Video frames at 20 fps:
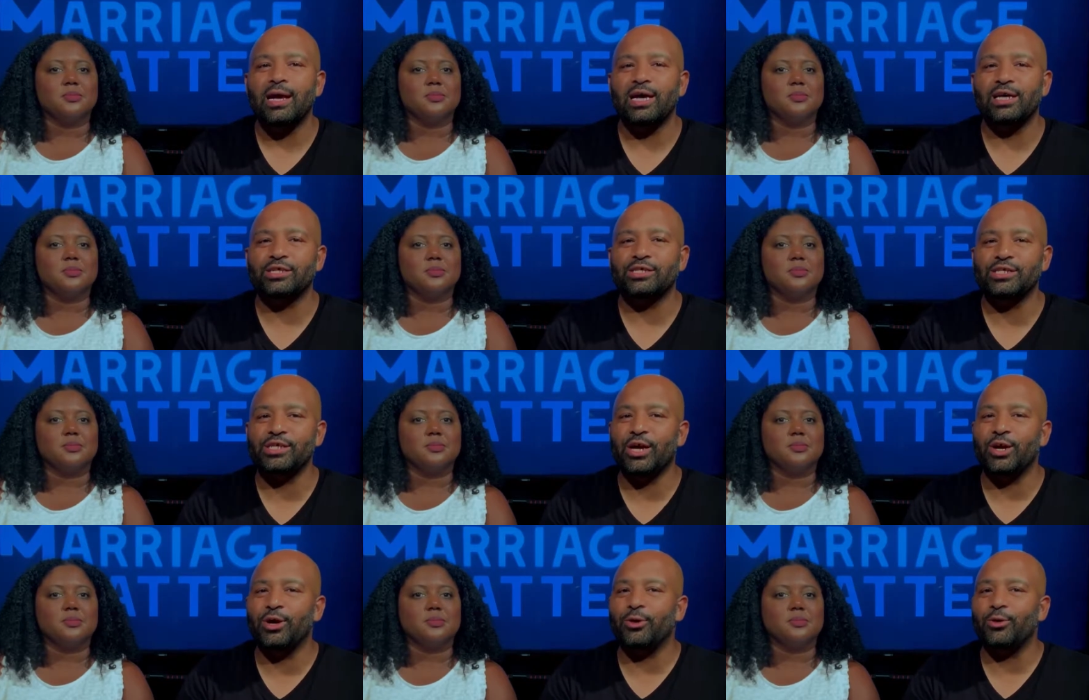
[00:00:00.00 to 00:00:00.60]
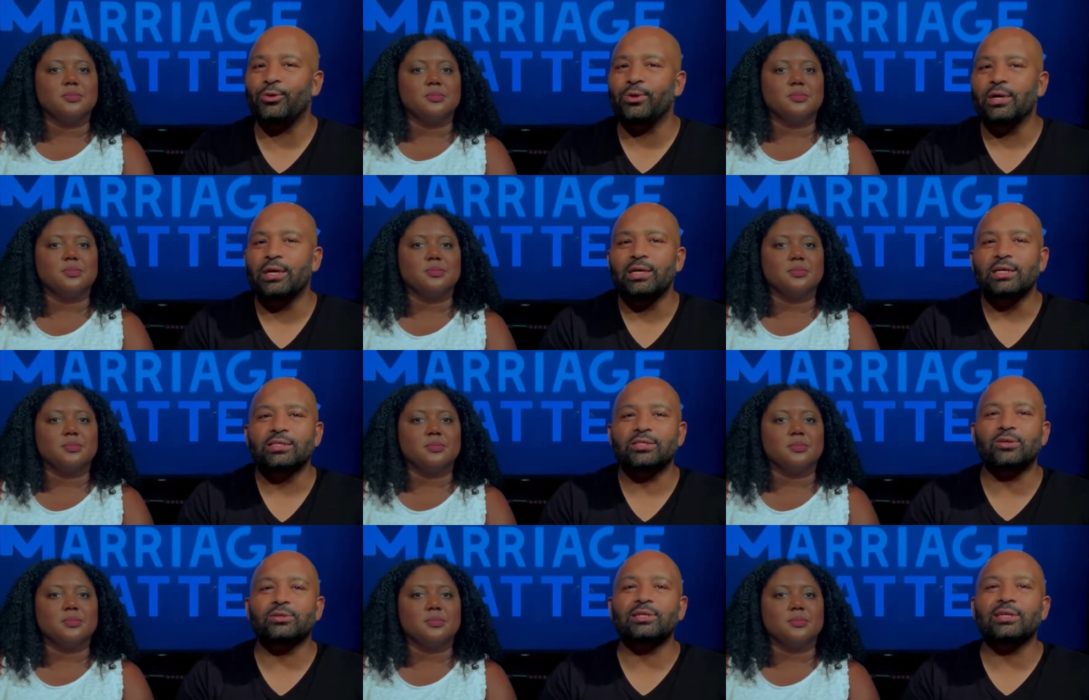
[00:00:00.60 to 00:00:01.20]
Speaker 1: a show.
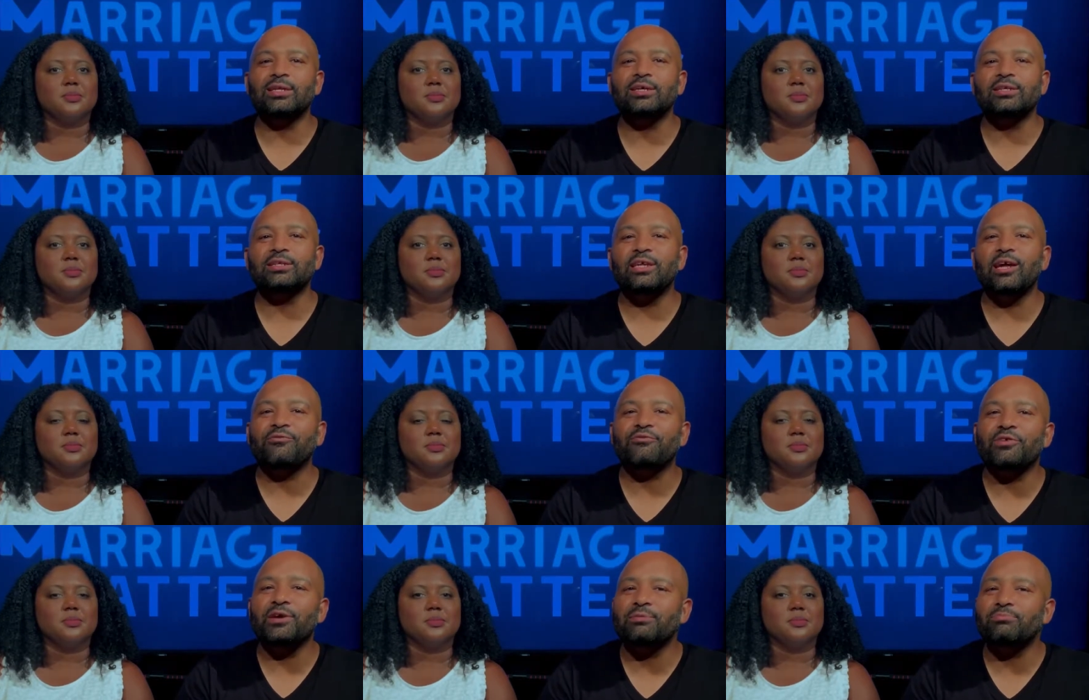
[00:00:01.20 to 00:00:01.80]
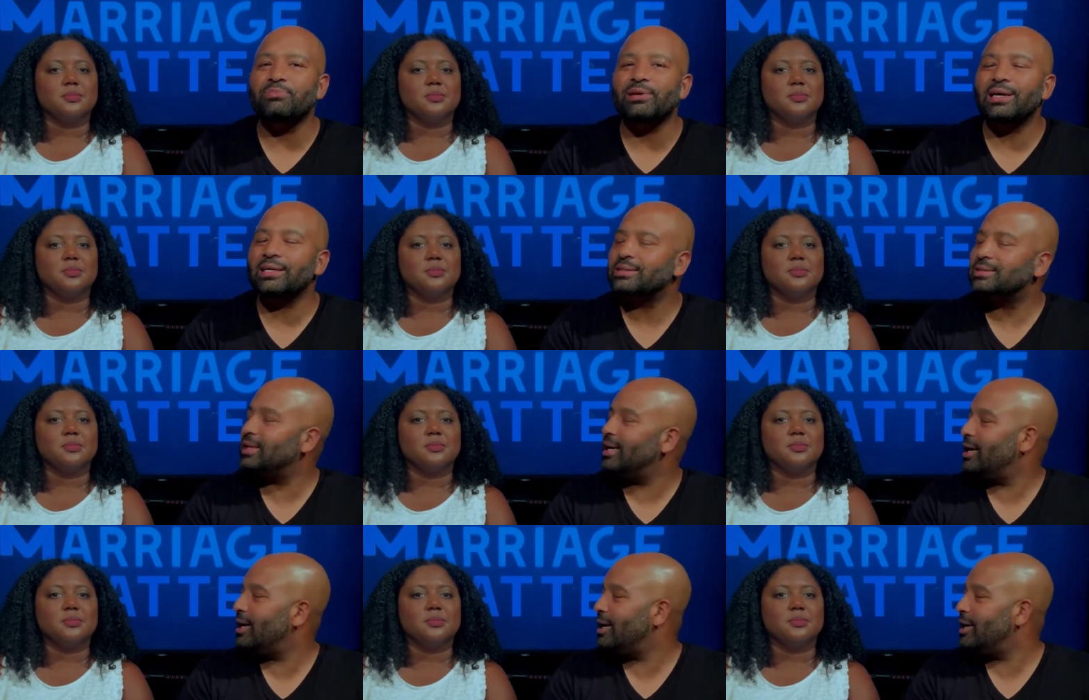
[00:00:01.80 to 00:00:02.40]
So it's a little different, but
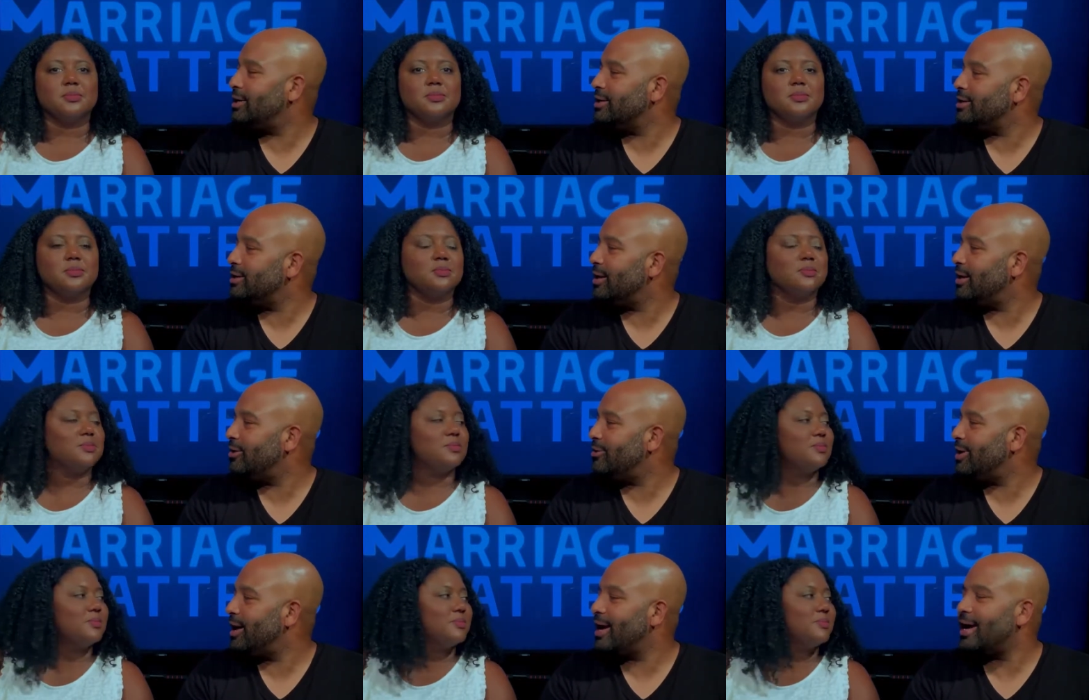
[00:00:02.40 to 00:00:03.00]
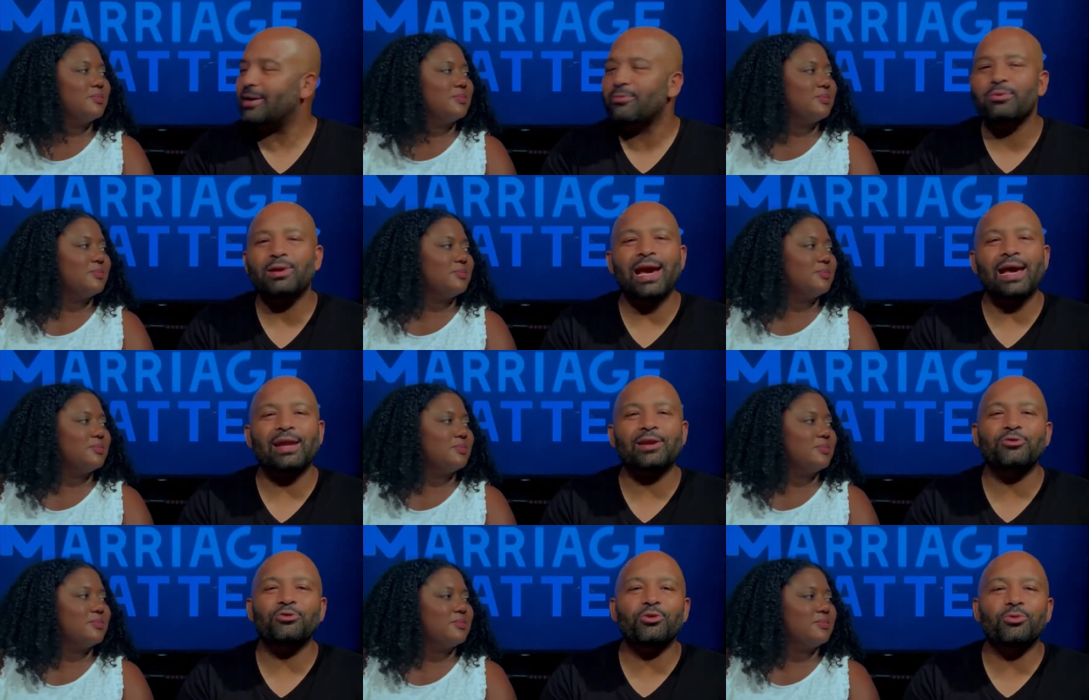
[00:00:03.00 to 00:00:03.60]
uh, you know, hey, we gotta
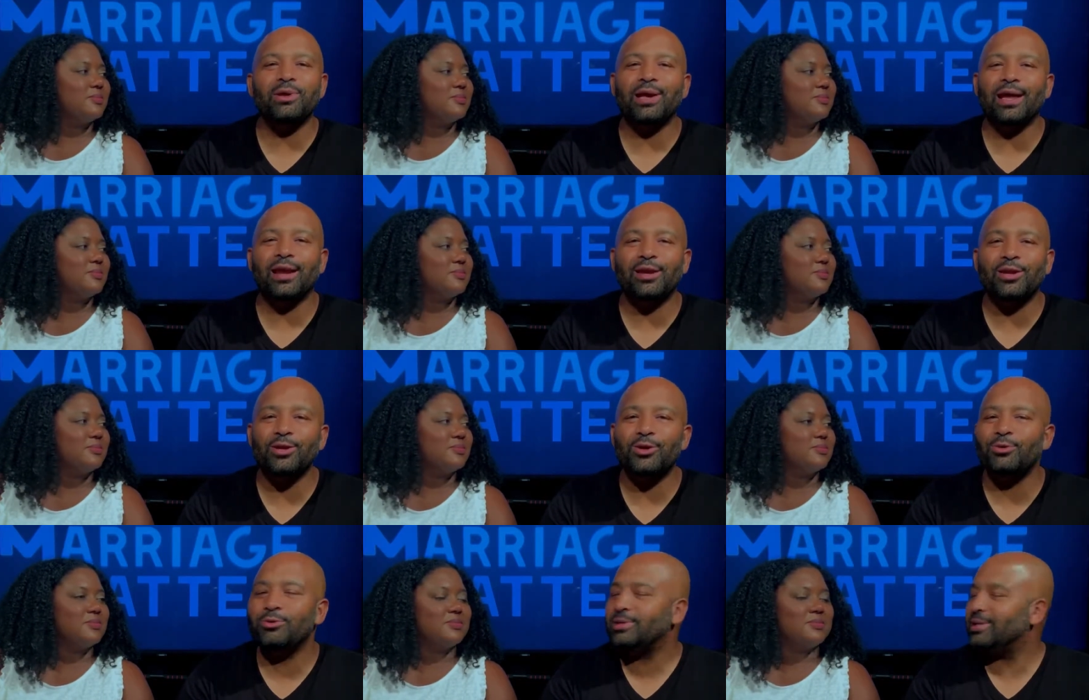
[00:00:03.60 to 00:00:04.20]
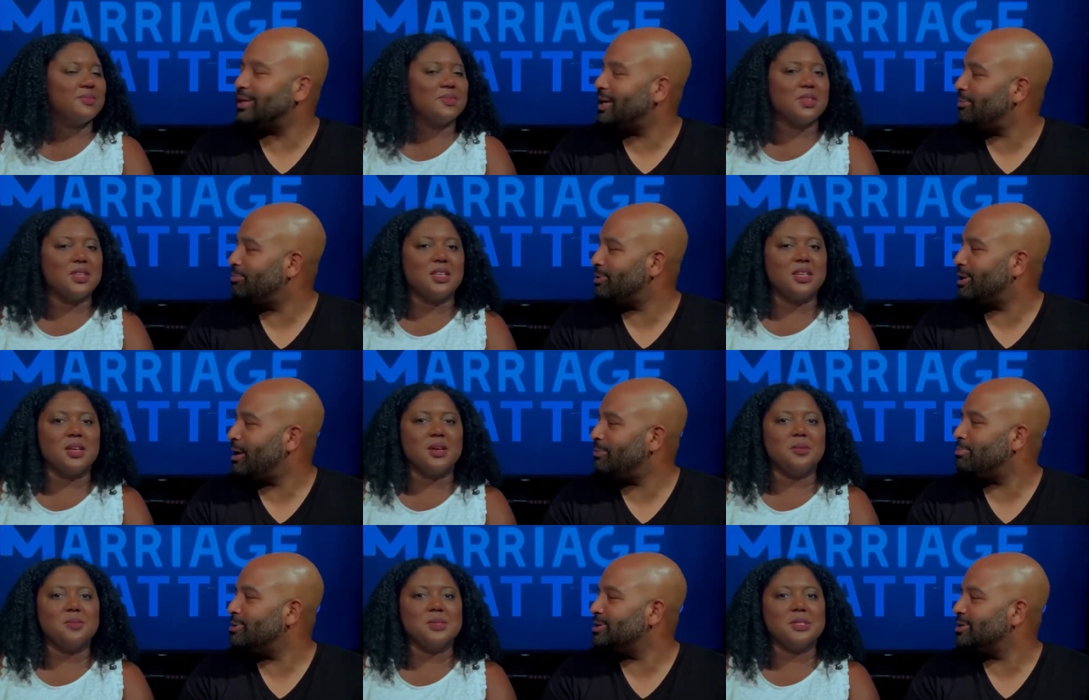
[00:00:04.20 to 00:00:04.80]
do what we gotta do to keep keep
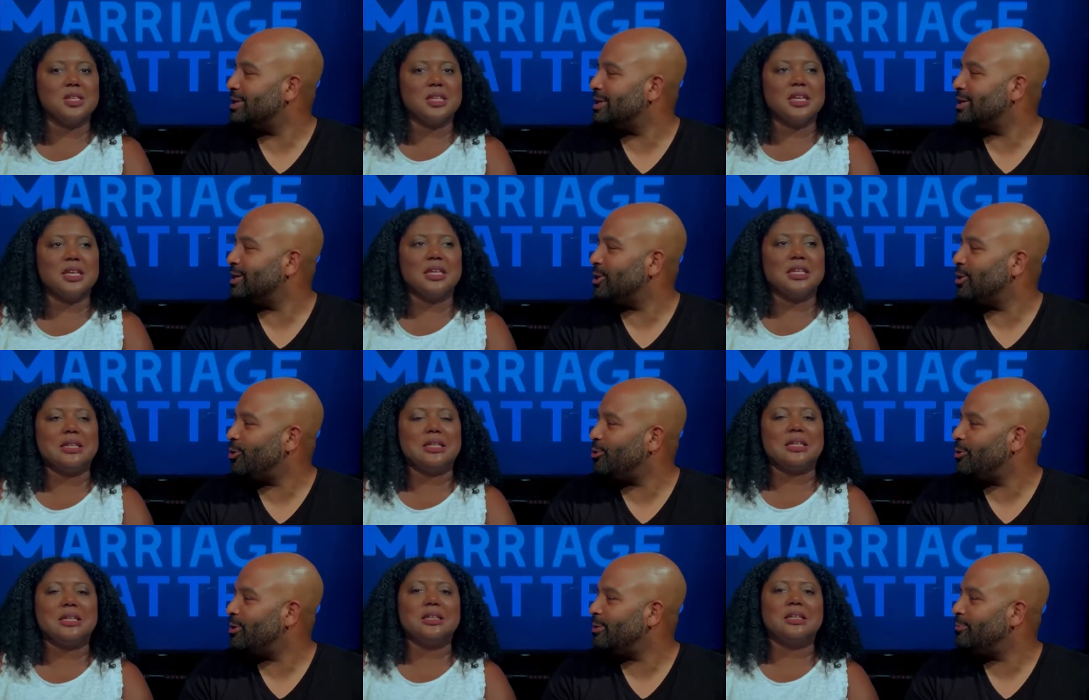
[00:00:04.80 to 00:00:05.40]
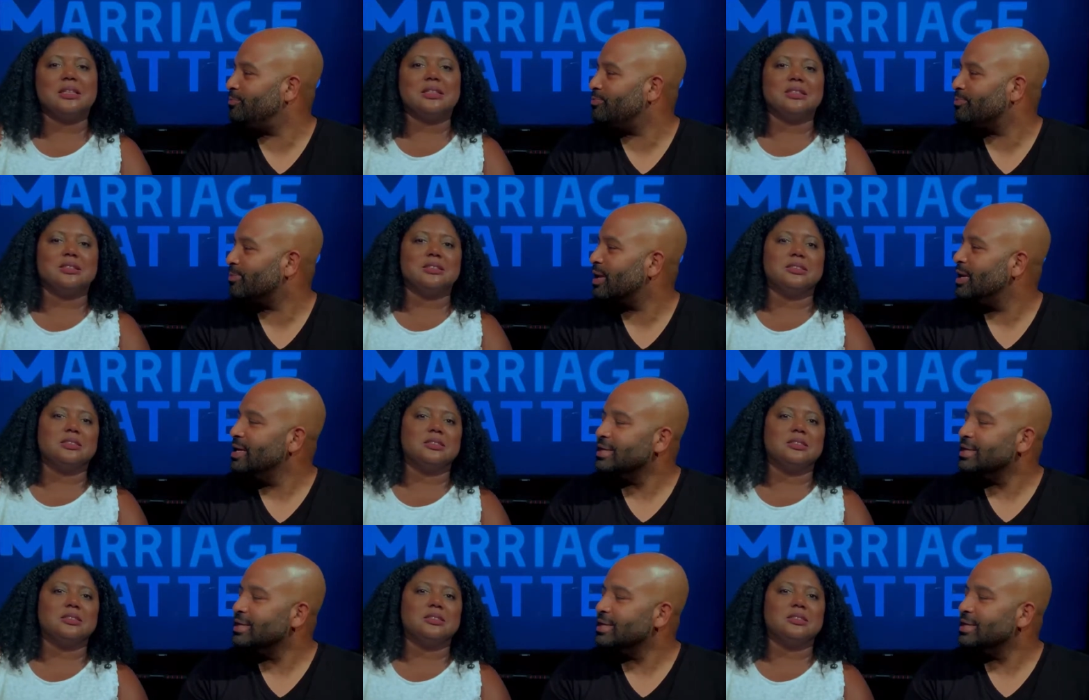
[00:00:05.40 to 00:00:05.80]
yep, this thing going,